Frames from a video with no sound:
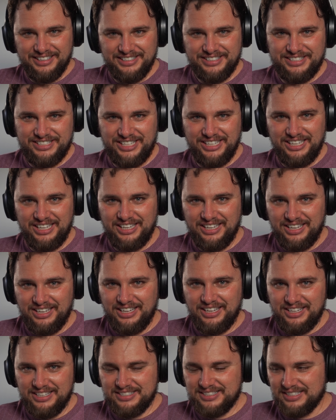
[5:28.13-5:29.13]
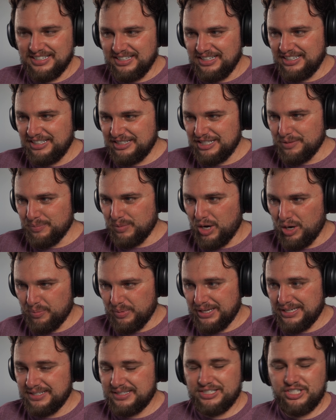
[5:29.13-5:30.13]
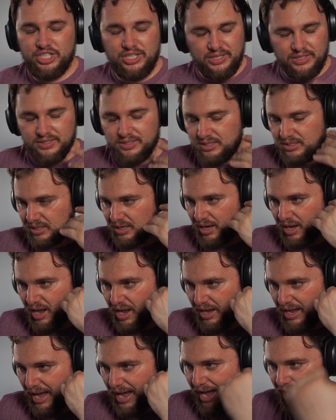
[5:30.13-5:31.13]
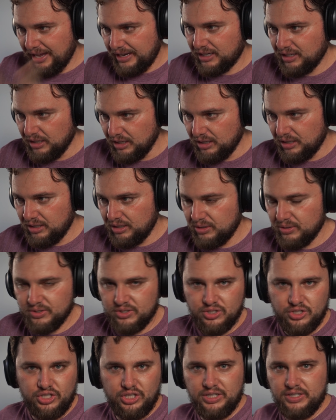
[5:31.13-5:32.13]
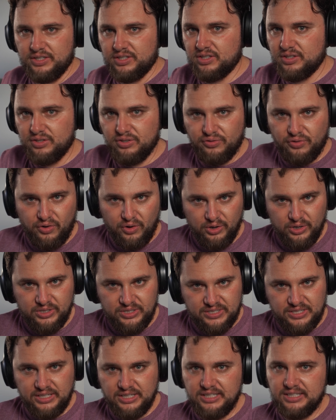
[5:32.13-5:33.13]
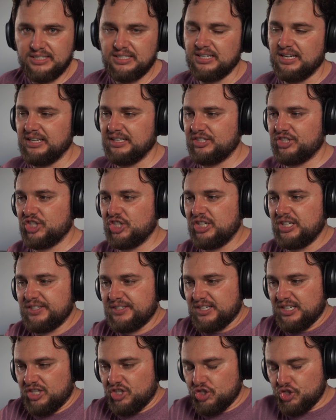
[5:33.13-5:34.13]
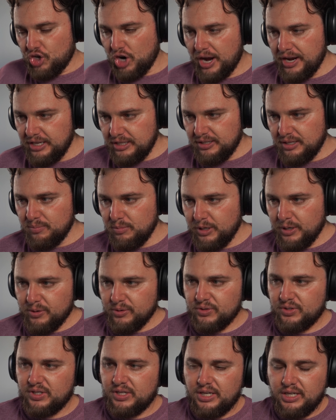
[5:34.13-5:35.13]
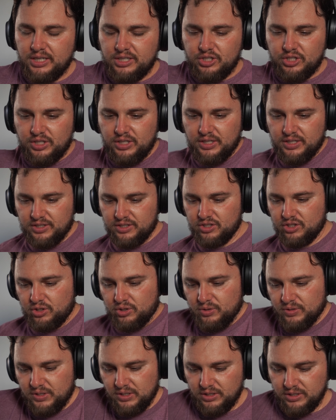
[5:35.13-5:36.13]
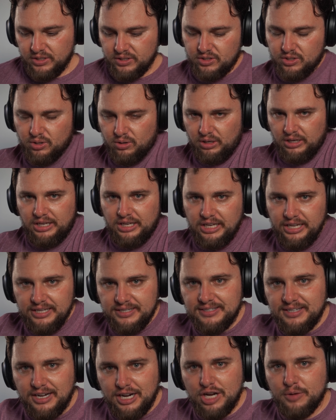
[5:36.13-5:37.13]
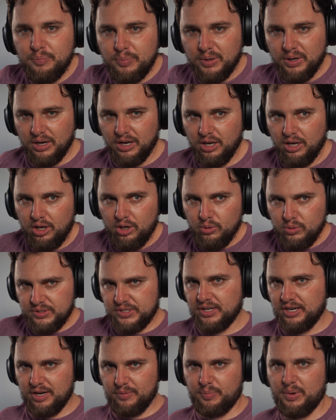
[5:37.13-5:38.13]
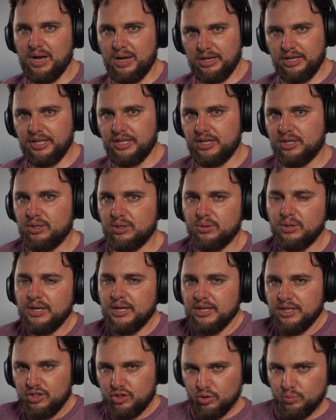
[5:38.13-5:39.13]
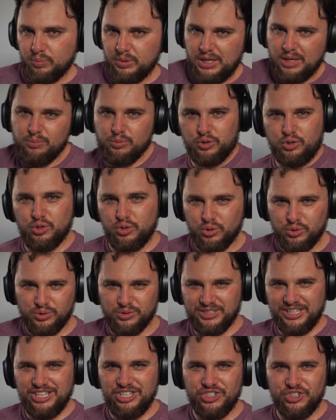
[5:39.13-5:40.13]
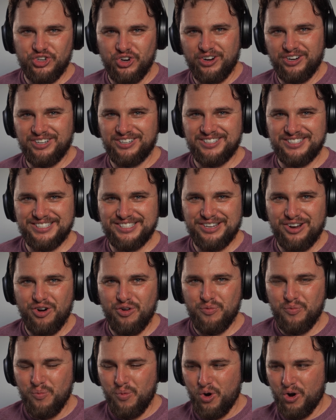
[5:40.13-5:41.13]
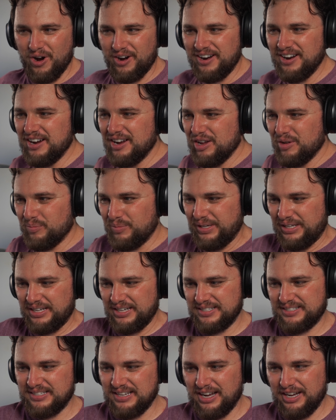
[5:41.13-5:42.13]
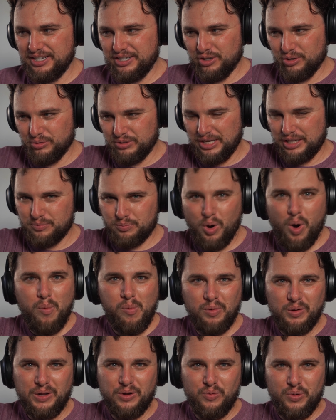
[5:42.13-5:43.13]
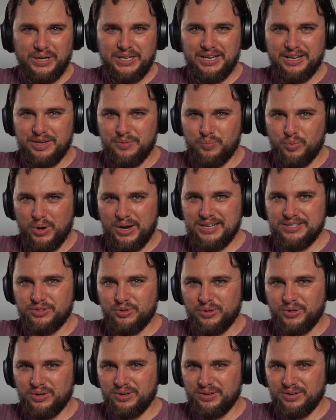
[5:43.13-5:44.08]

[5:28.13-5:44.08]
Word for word: She is in the moment, she's eye closed, she's focused, she's enjoying the music, she's using this to loosen it up a little, to be able to enjoy herself more, because I know that probably when I press